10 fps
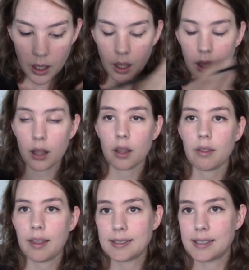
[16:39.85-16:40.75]

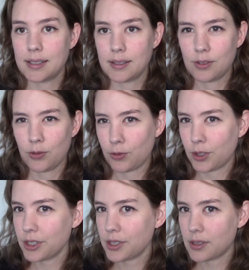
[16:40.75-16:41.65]
That's his
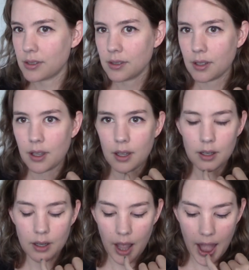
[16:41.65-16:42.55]
first
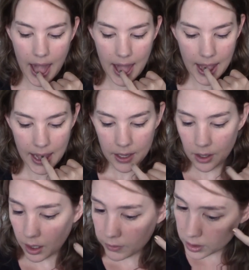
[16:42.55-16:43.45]

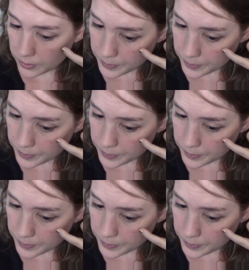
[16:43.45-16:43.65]
novel.